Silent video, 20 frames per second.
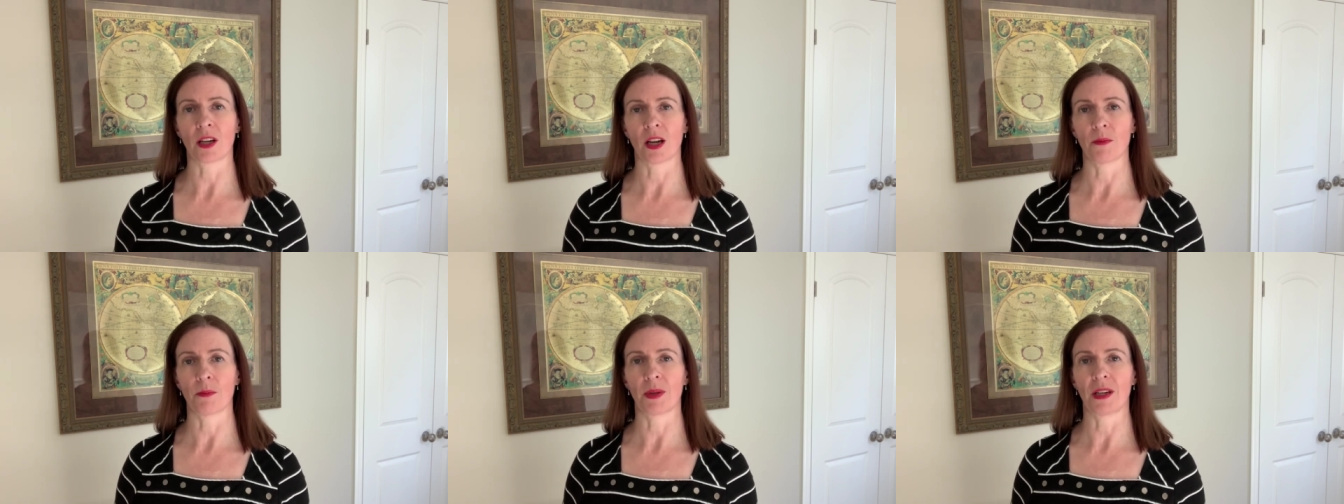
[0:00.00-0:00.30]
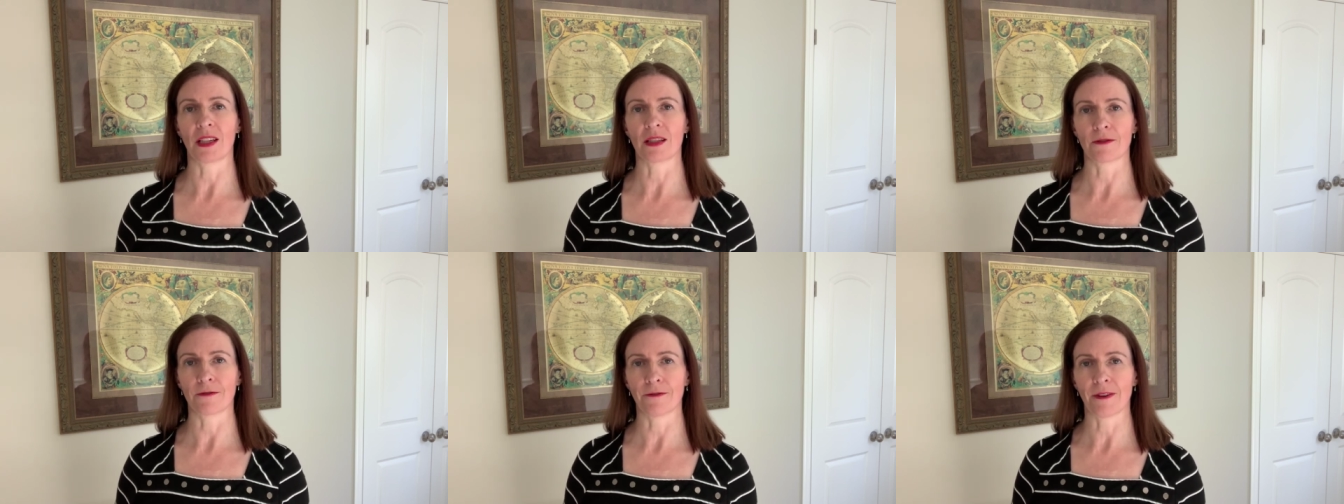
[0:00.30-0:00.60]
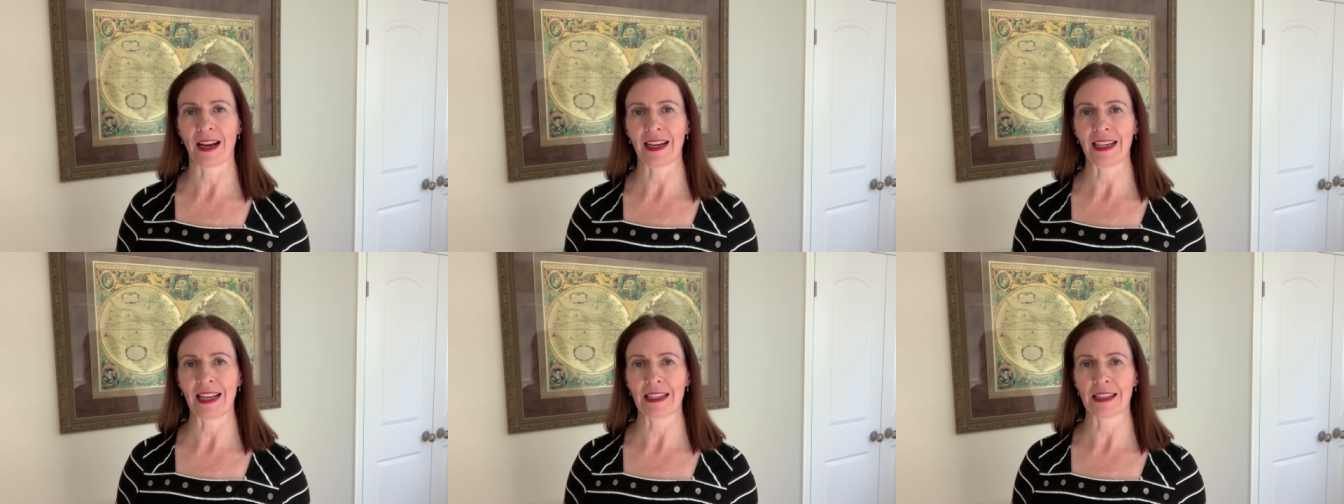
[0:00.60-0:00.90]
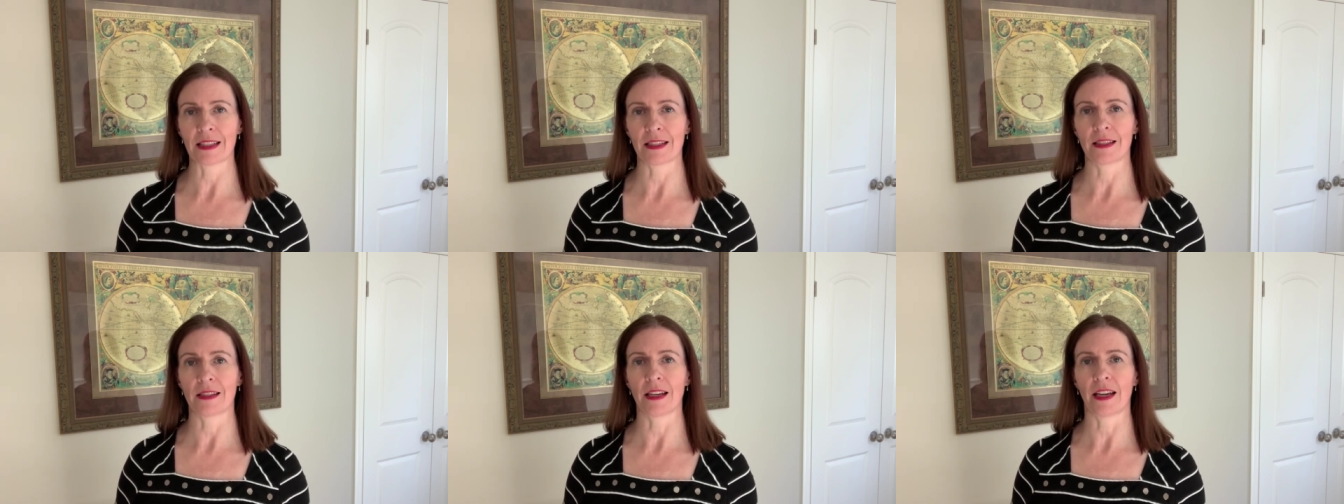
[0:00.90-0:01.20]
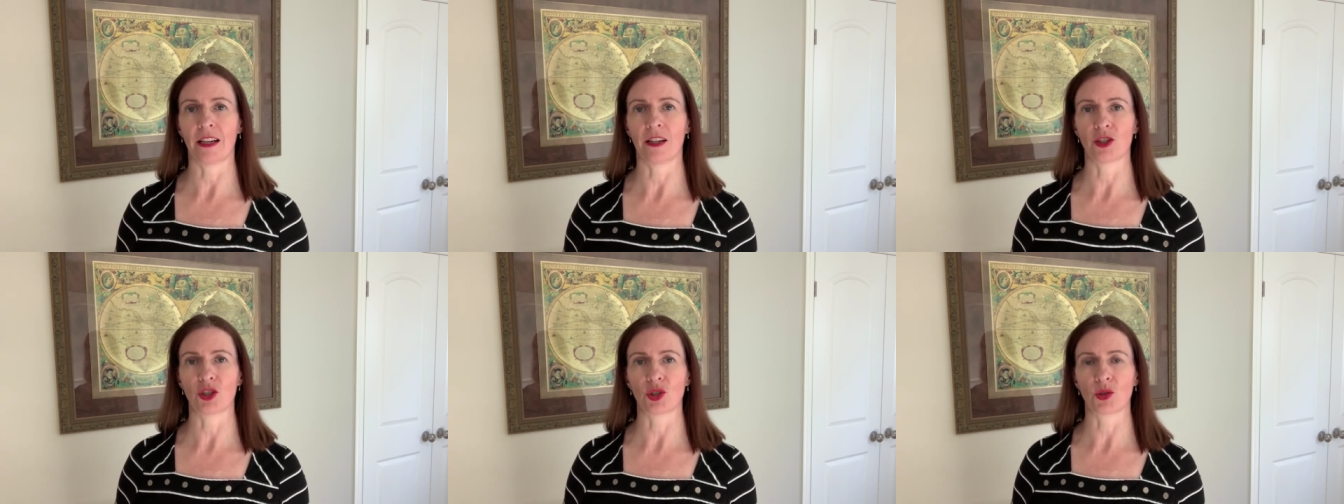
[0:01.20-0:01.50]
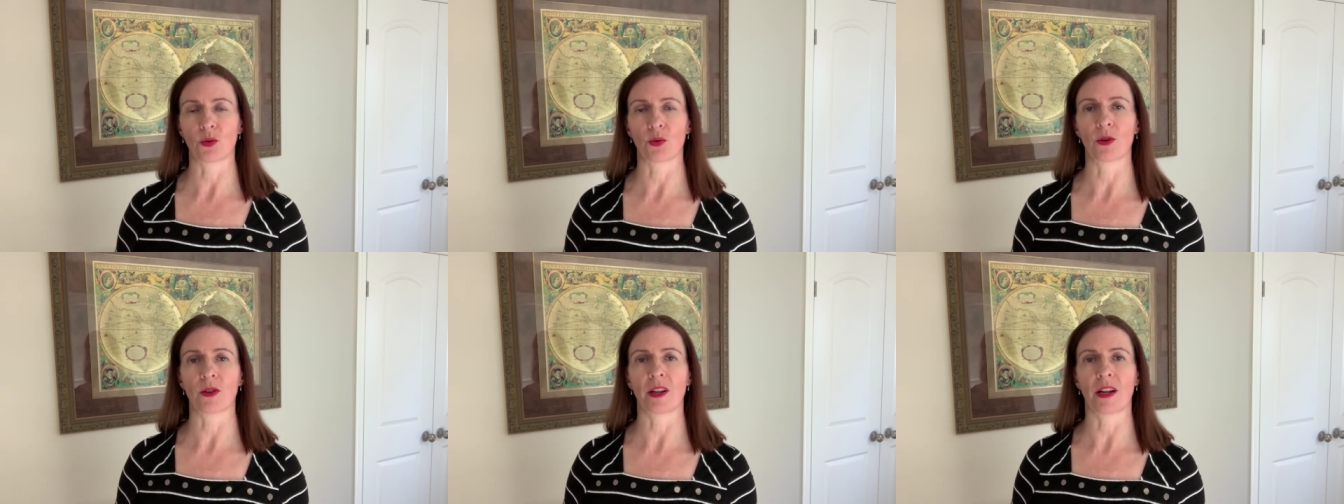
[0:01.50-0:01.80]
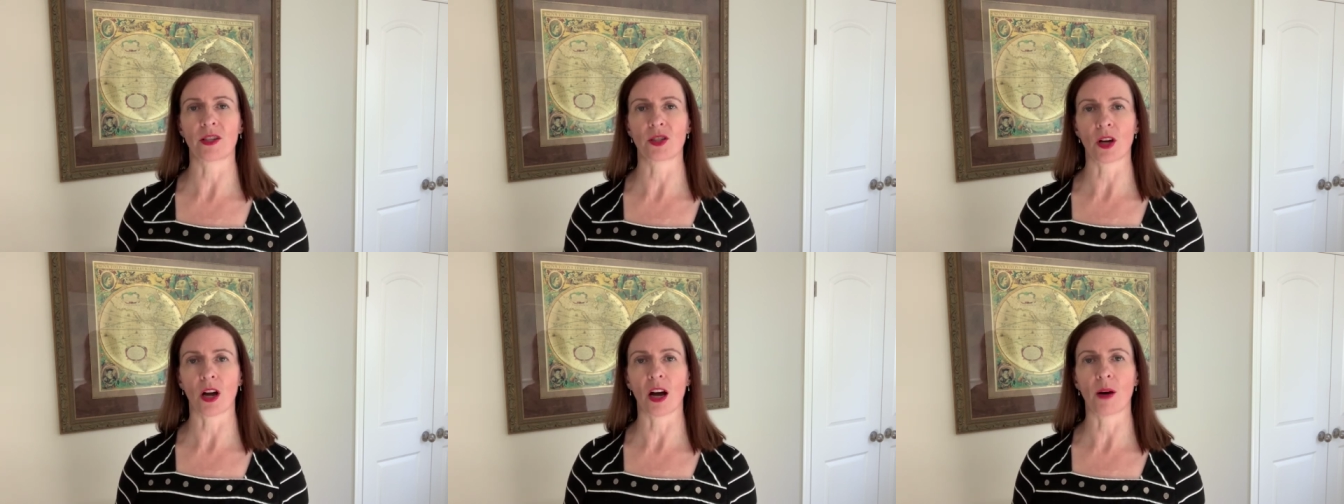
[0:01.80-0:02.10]
company's finances and ensure that
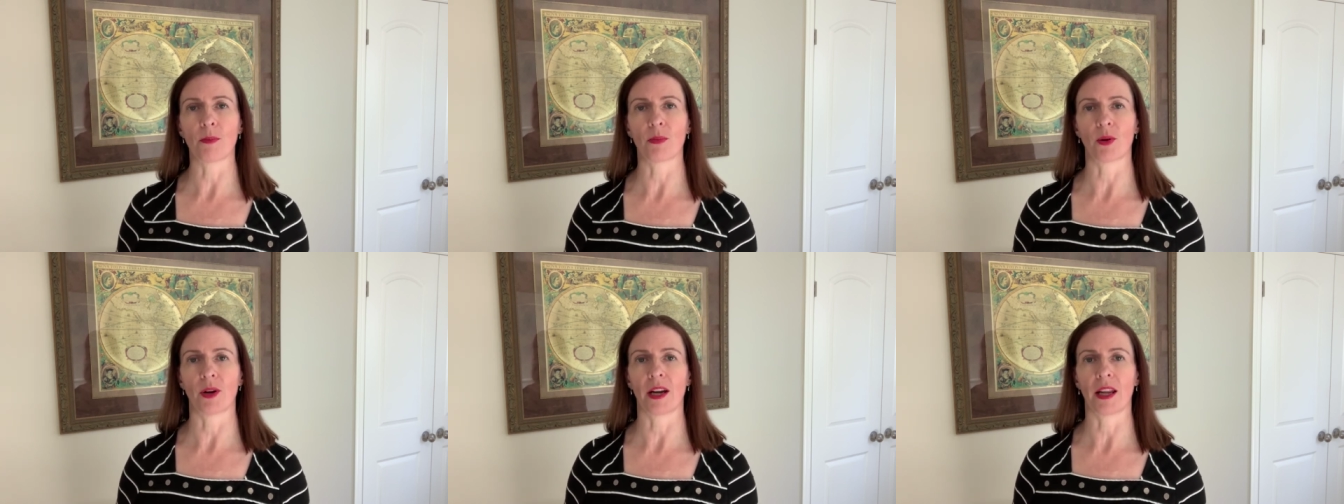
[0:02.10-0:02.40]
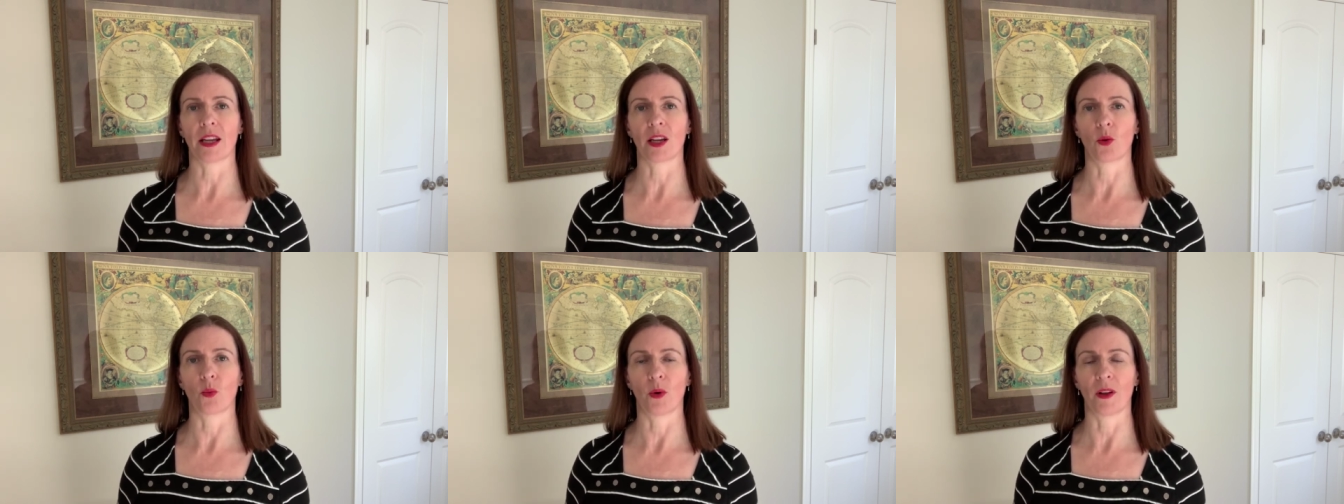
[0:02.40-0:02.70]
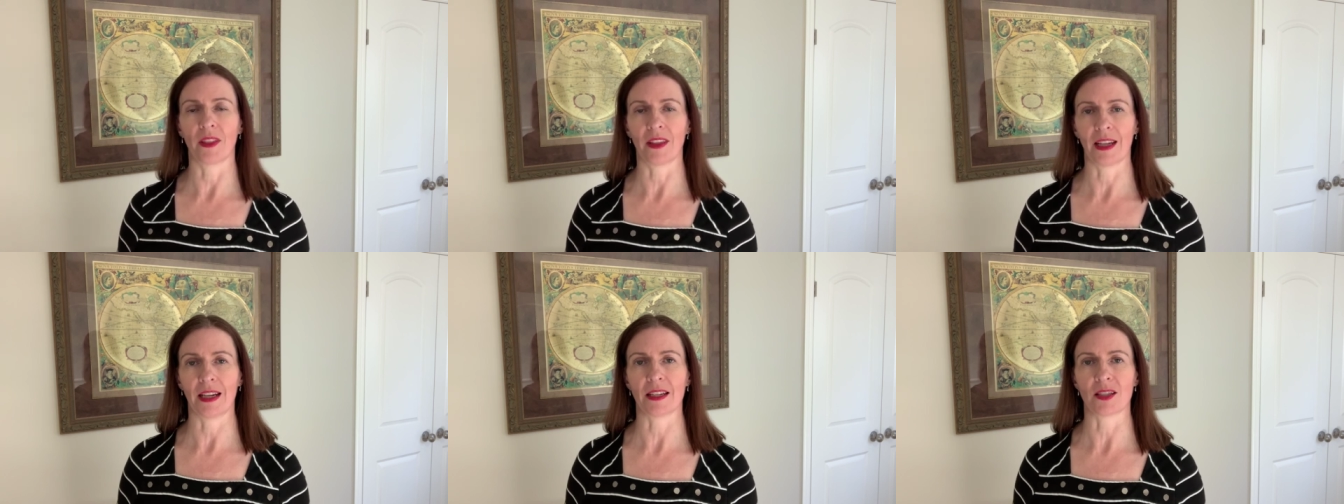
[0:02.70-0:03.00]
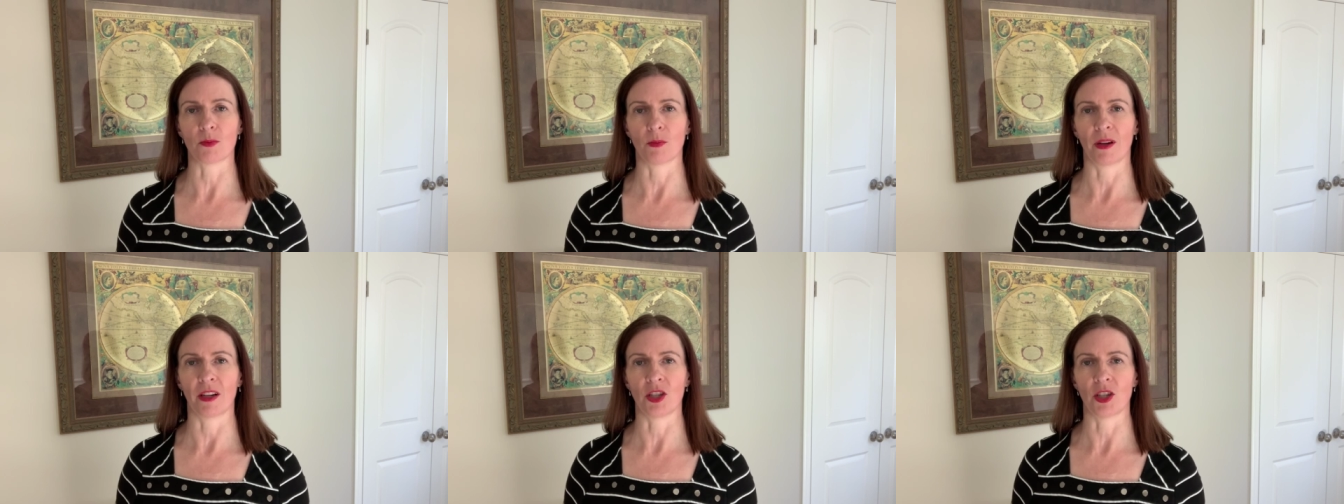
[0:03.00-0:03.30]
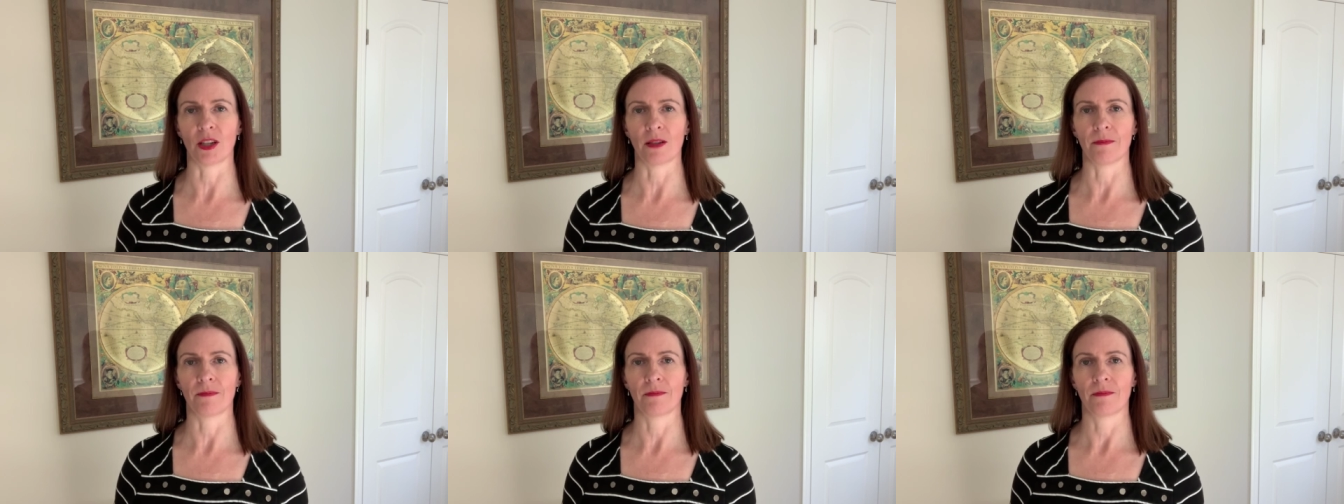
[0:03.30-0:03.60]
it's operating within its budget.